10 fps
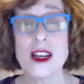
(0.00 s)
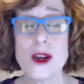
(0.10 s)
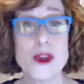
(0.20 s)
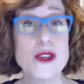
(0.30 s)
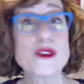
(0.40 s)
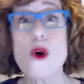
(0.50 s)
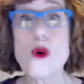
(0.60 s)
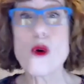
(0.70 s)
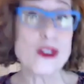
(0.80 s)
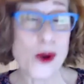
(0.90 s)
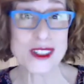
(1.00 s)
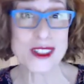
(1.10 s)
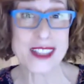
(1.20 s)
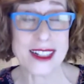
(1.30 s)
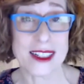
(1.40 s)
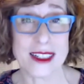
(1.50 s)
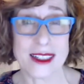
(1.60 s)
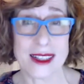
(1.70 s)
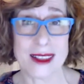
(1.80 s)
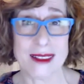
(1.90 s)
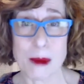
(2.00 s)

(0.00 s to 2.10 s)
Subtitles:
We use all of our senses in a